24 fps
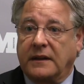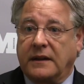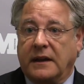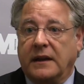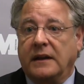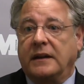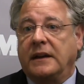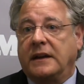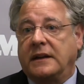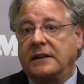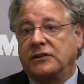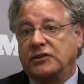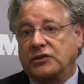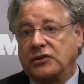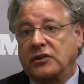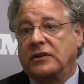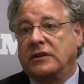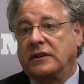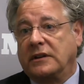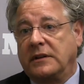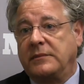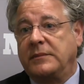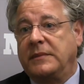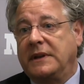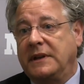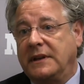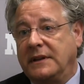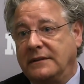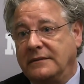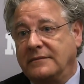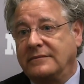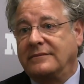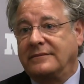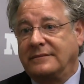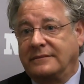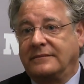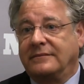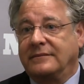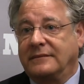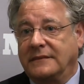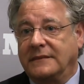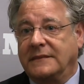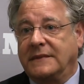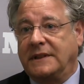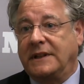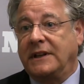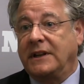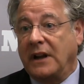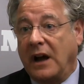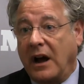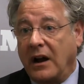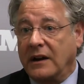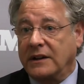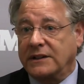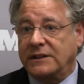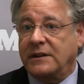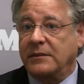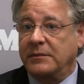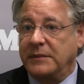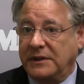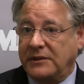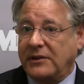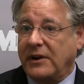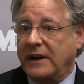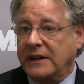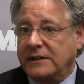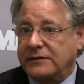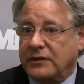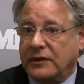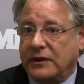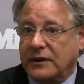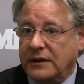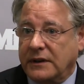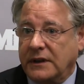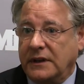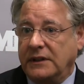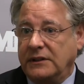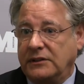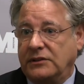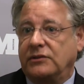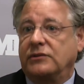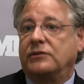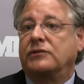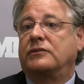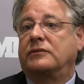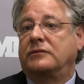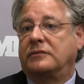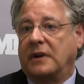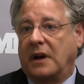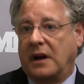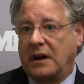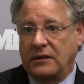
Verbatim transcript: then it can certainly be the knowledge can be transferred into